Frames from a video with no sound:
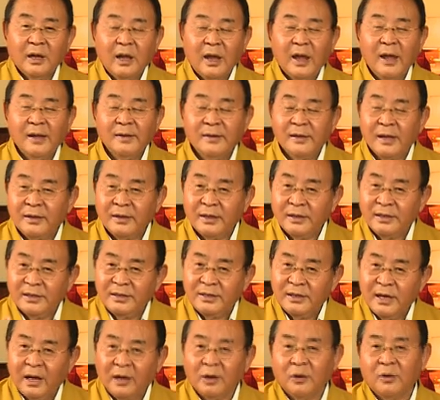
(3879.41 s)
and then the
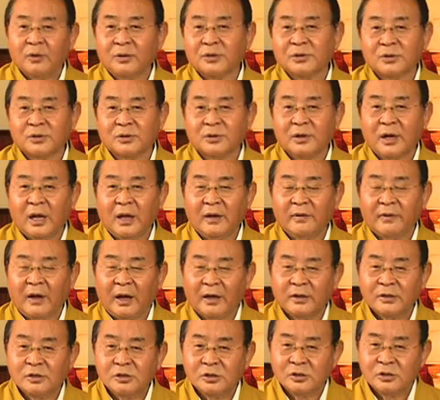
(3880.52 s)
young also have a